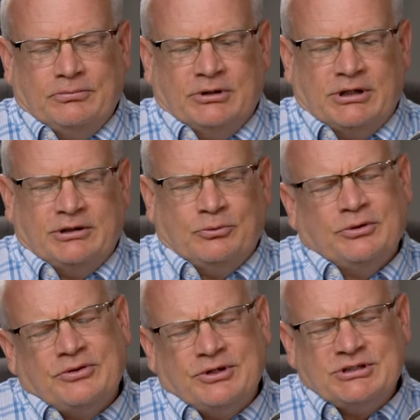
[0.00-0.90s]
led into one
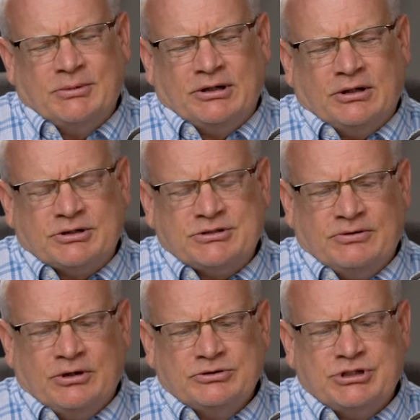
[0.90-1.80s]
of the things about Doctor
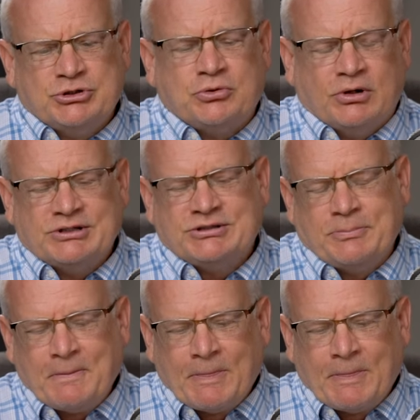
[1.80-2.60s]
Savelle. It said, trust.